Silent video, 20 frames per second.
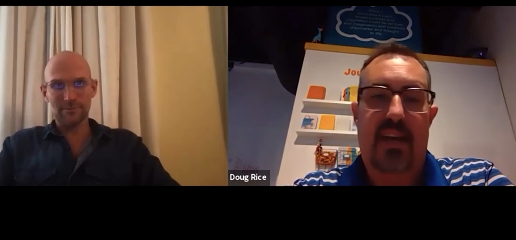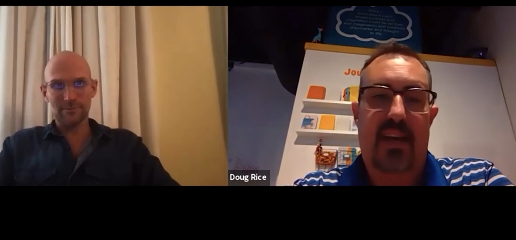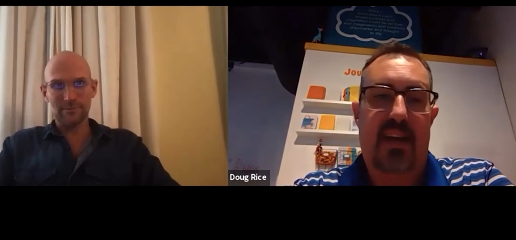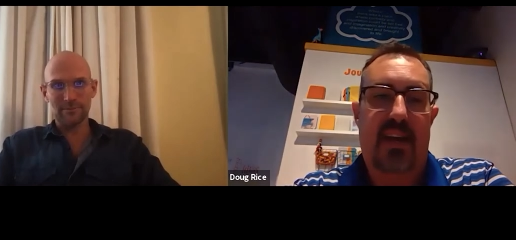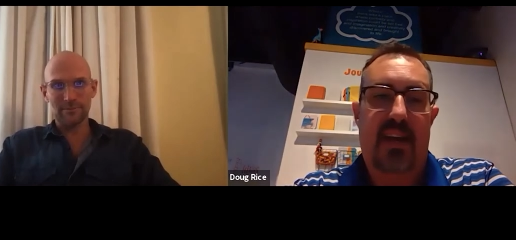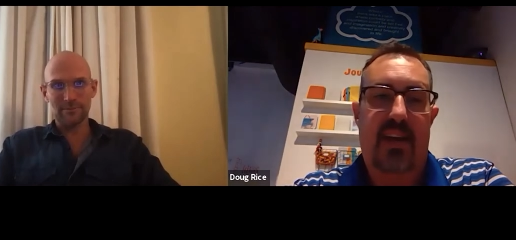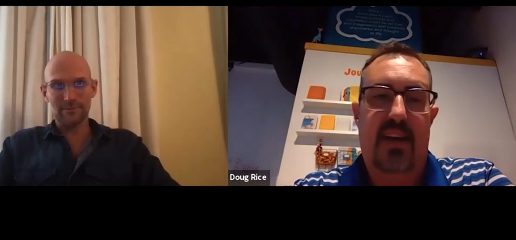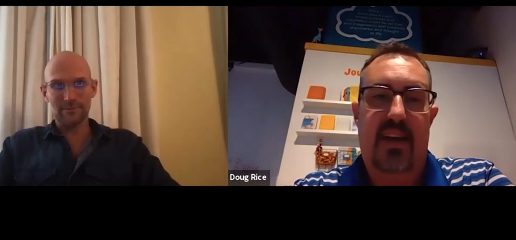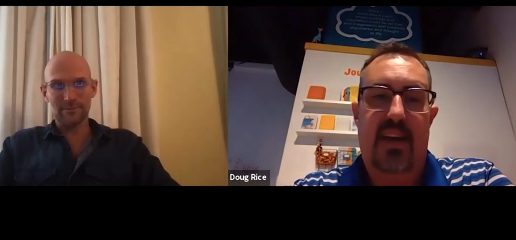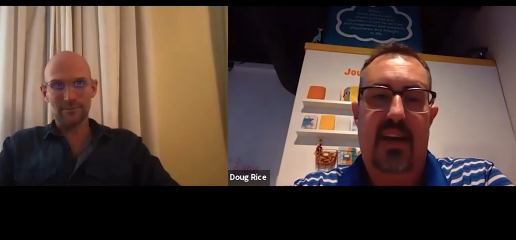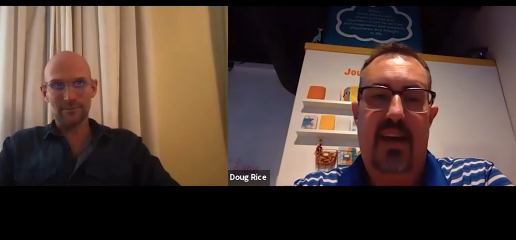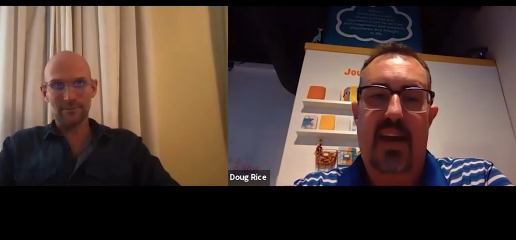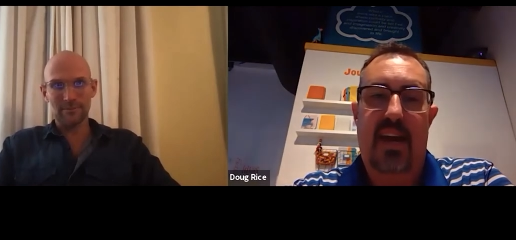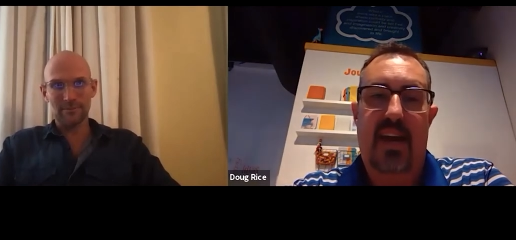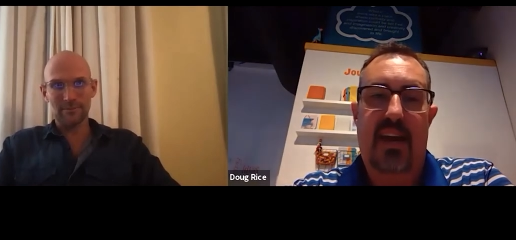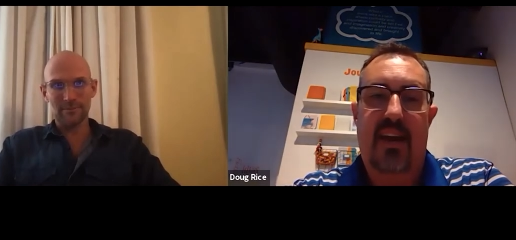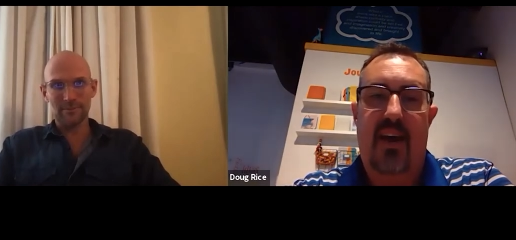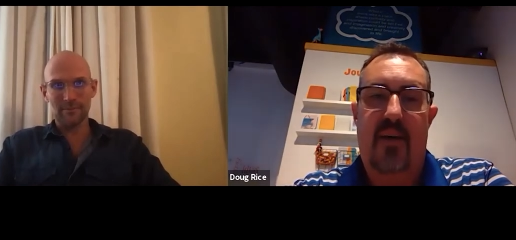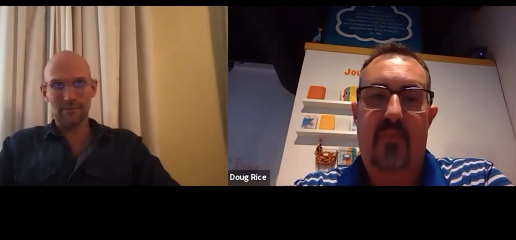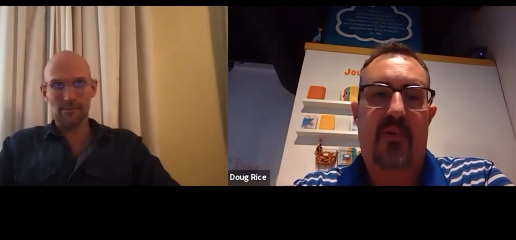Speaker 1: and
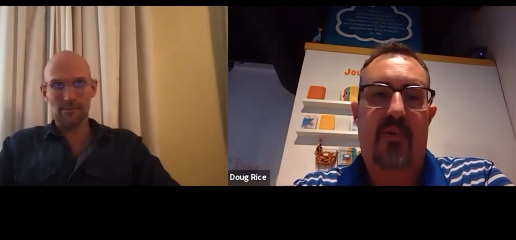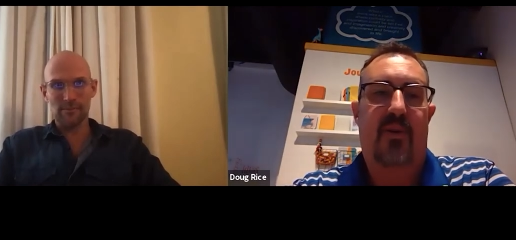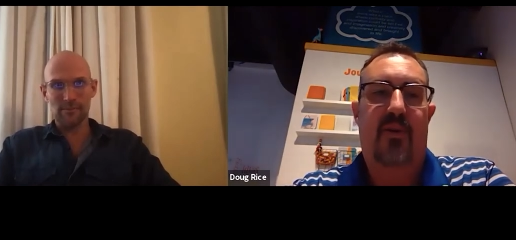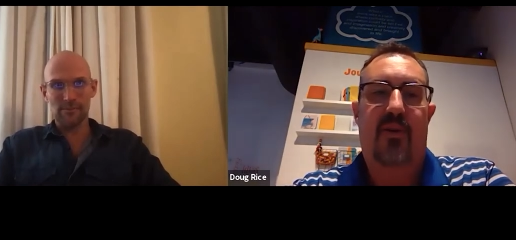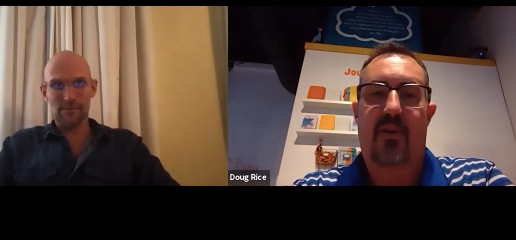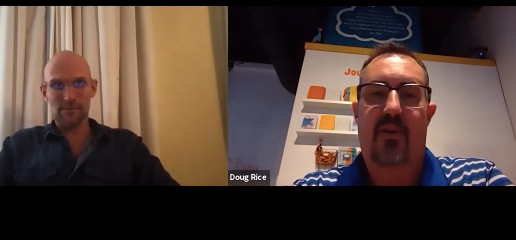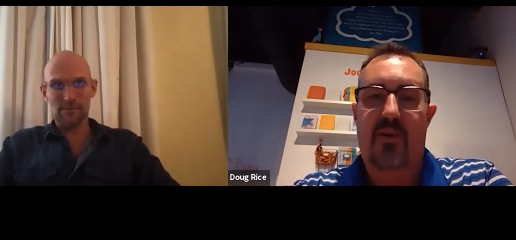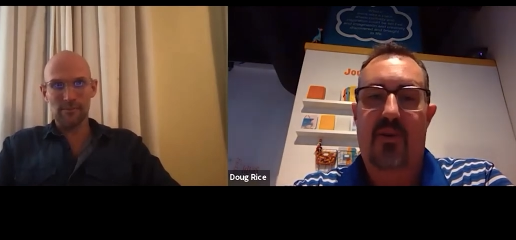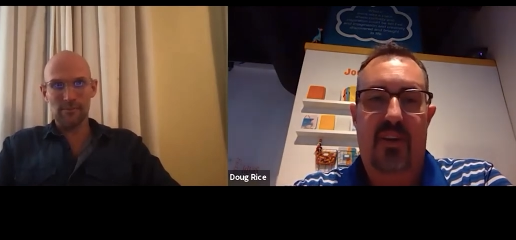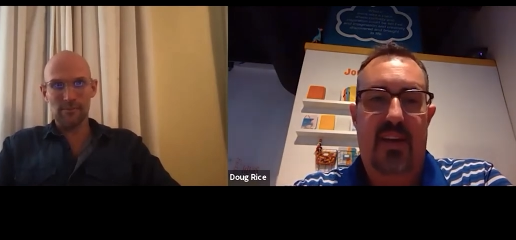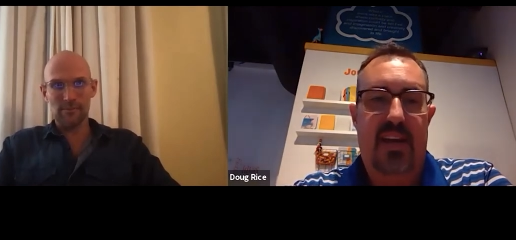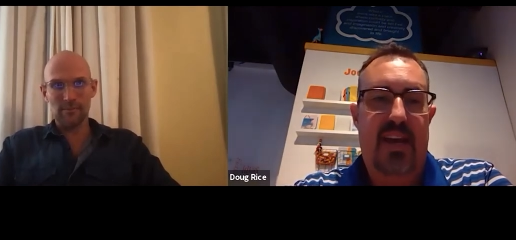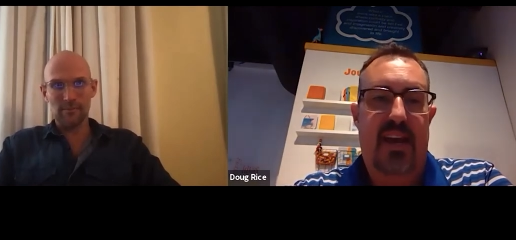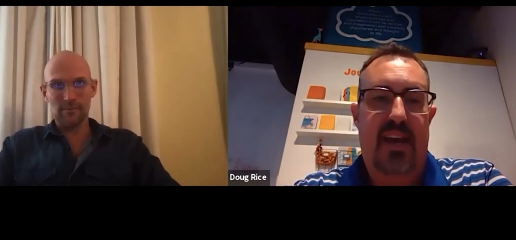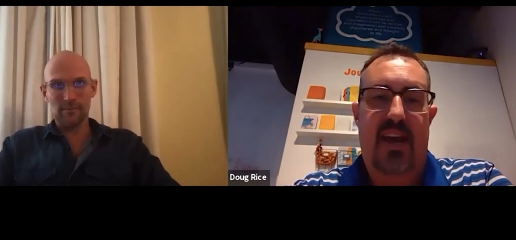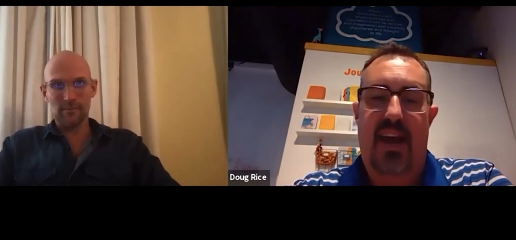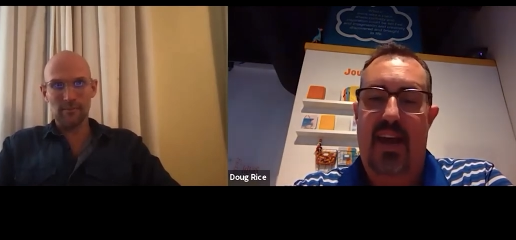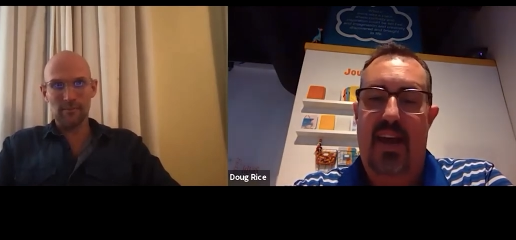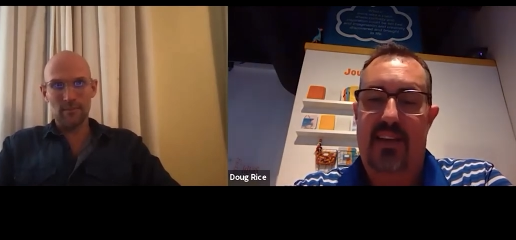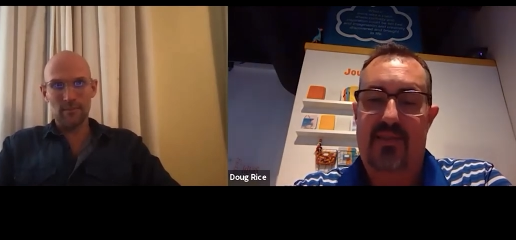getting up
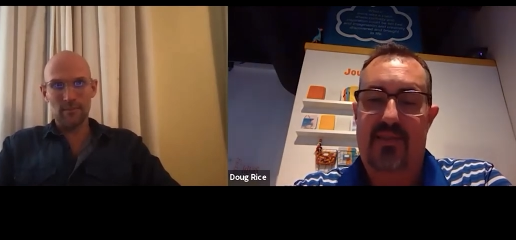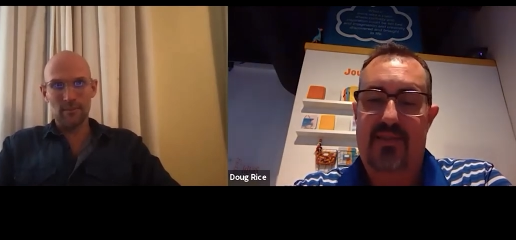early and